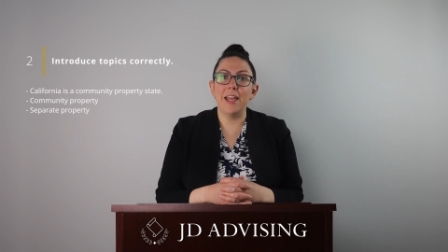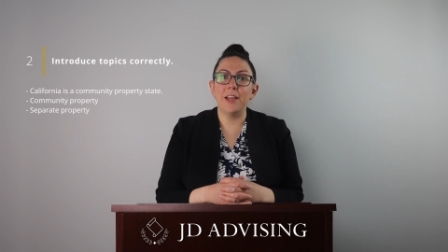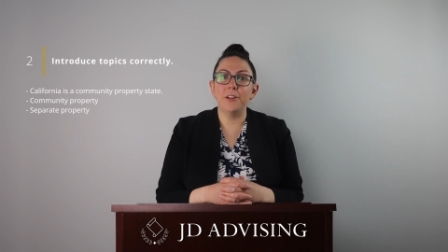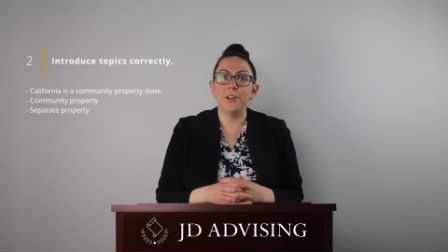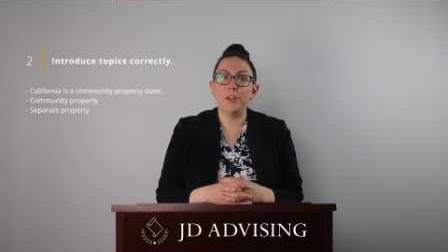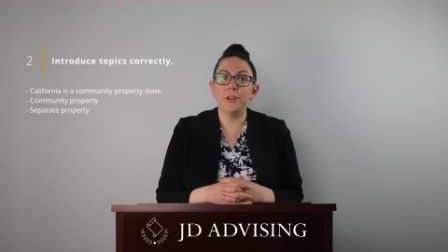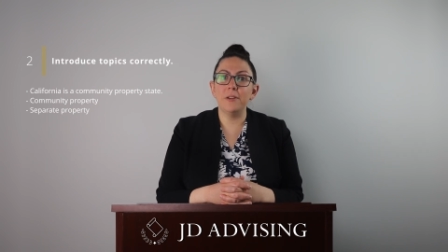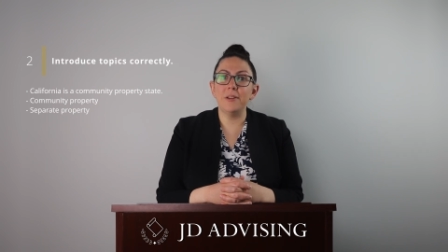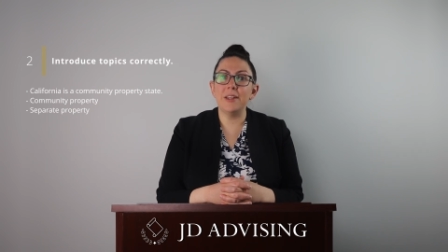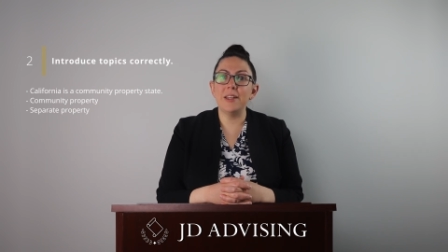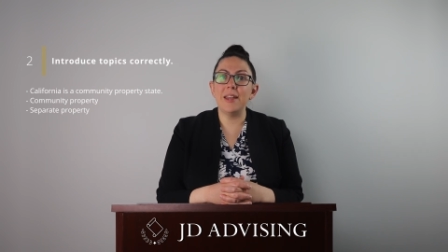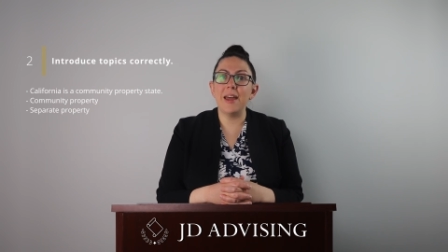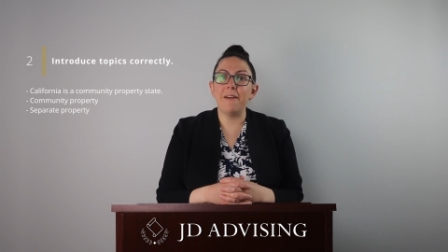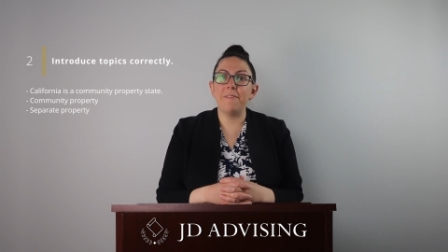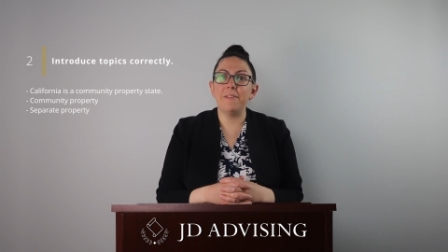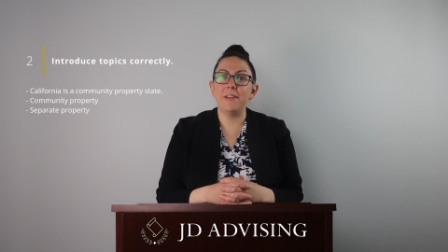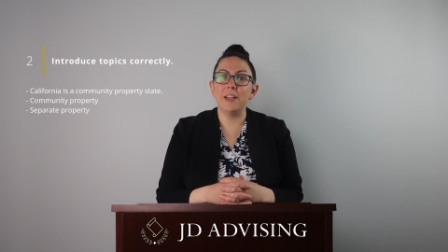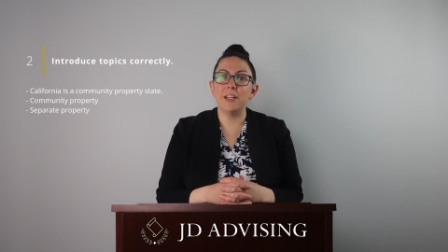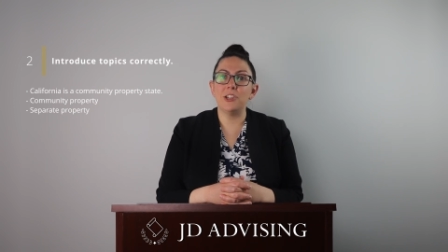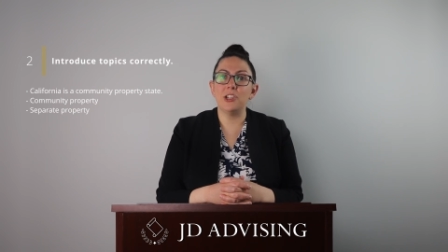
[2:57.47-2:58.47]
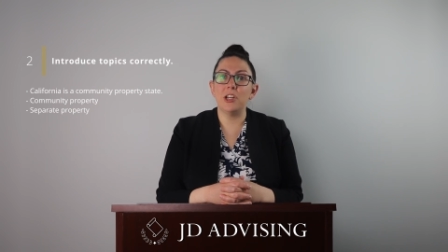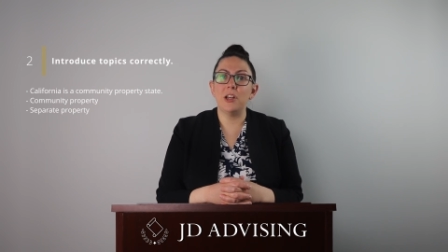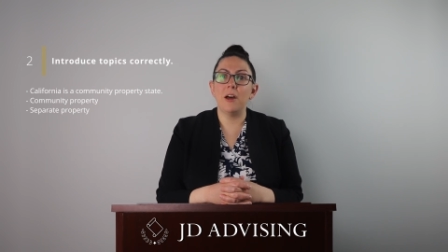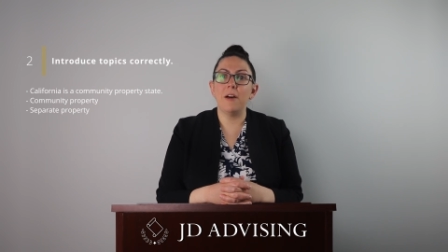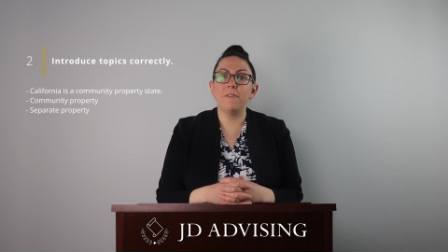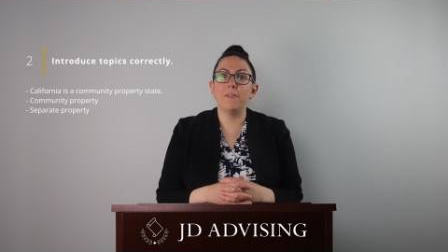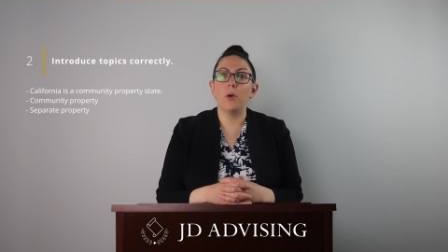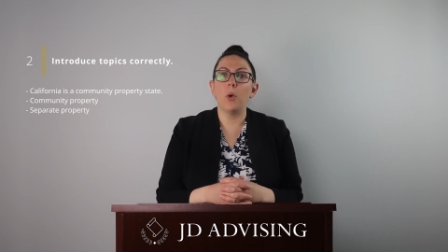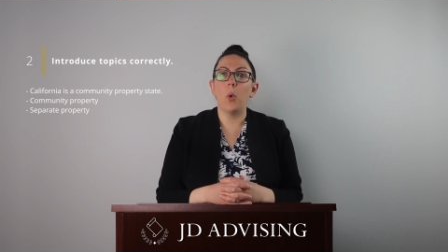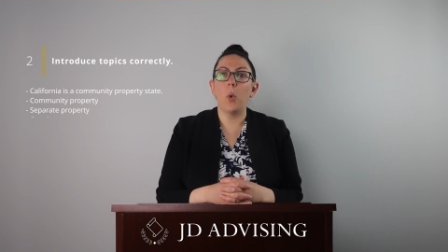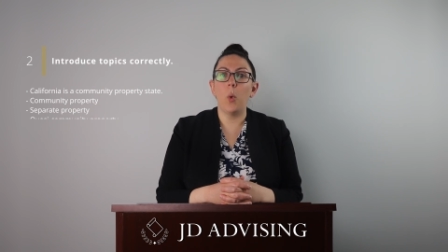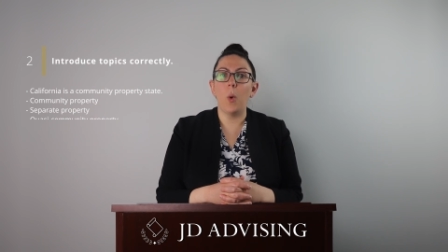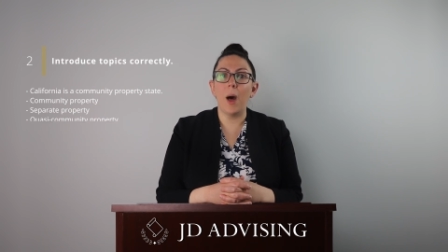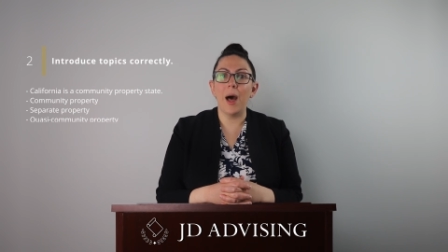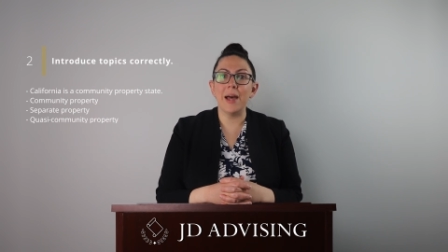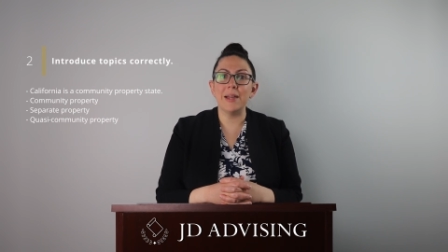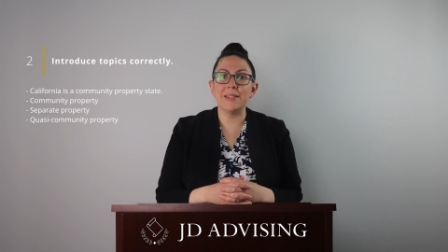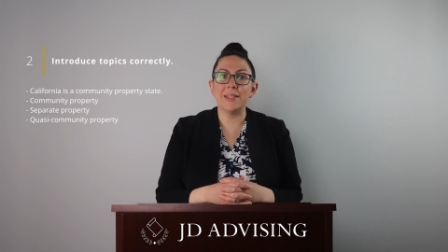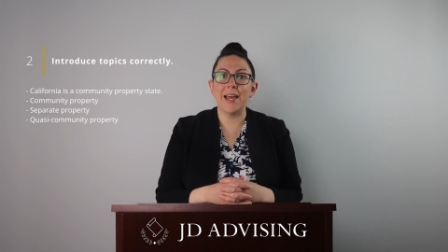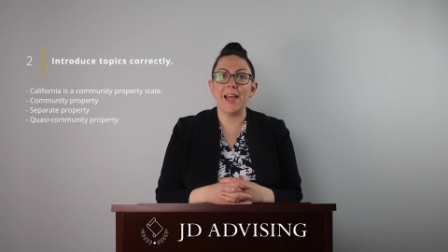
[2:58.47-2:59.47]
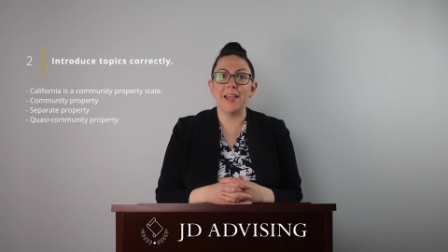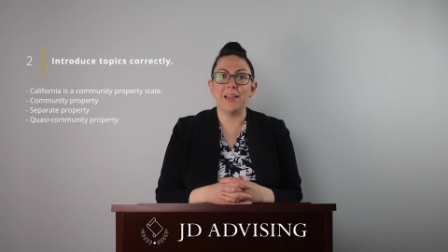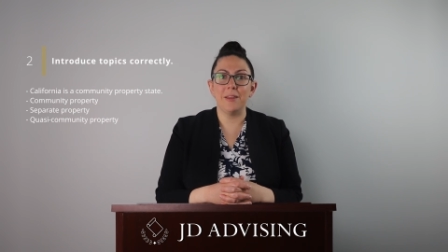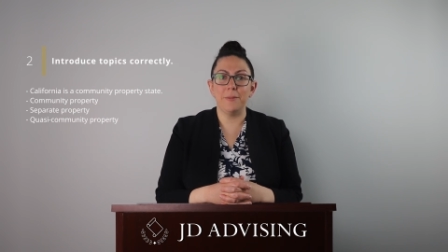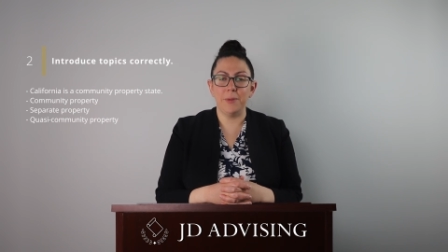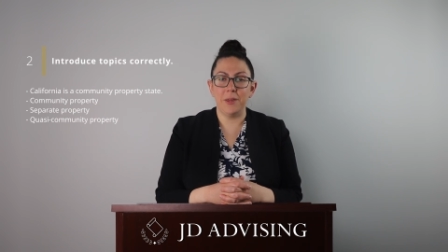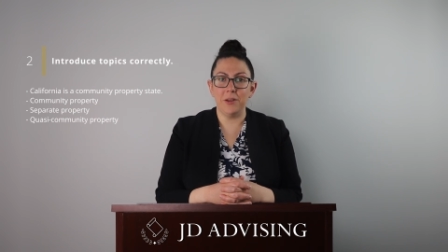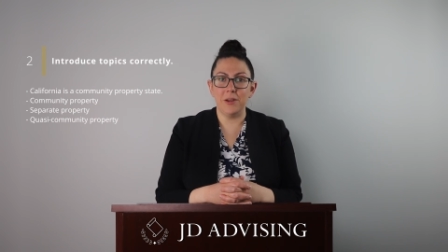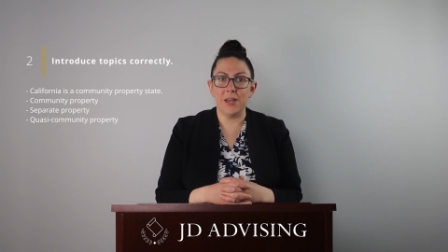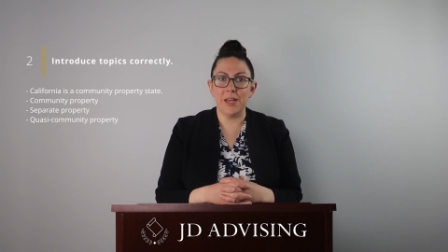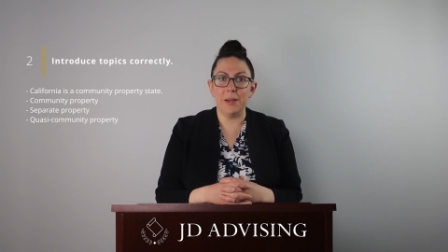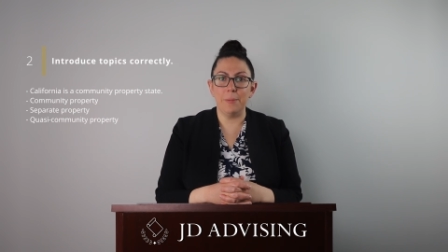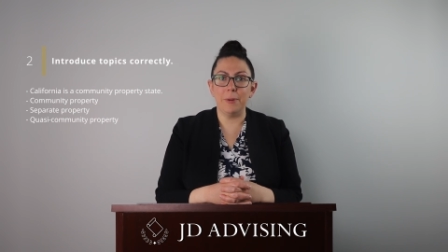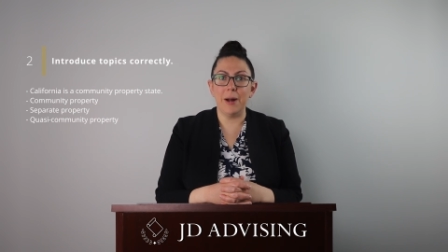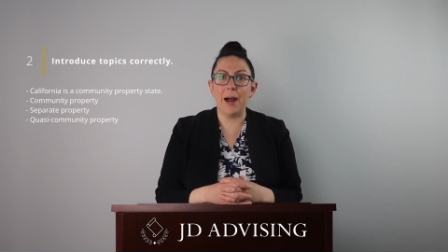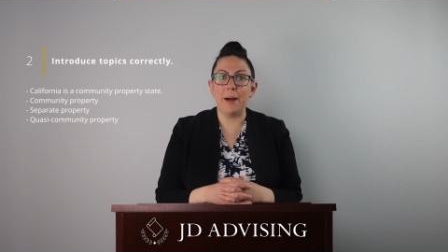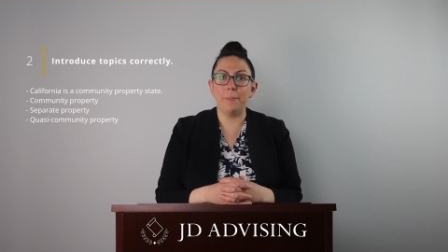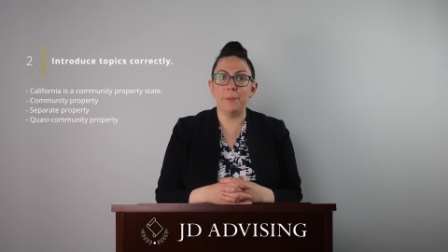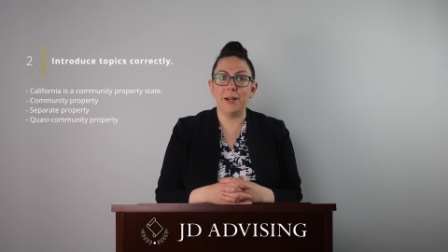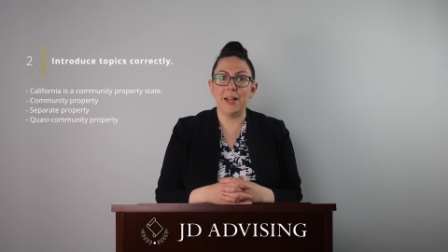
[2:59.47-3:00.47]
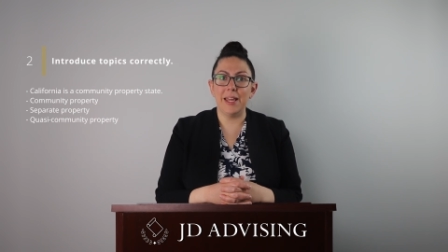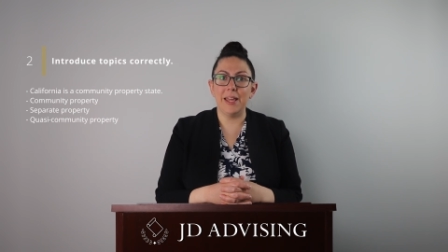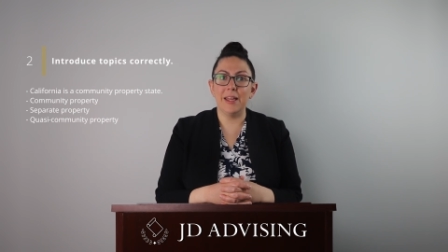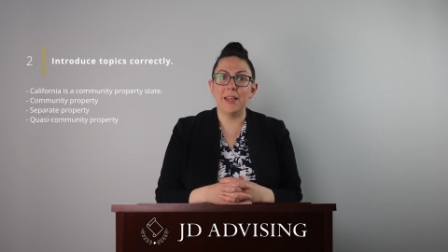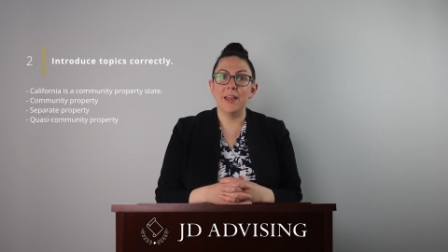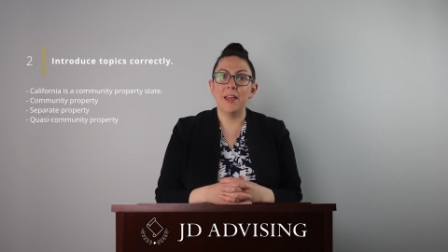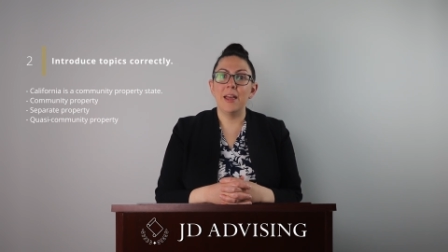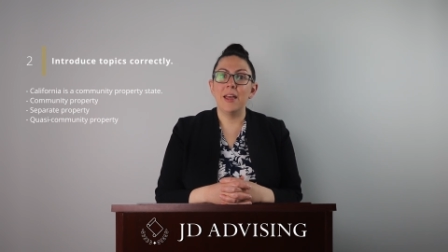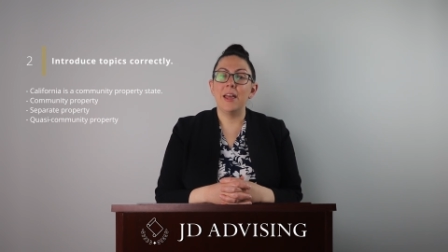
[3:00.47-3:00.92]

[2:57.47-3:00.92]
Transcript: include a definition of a quasi-community property.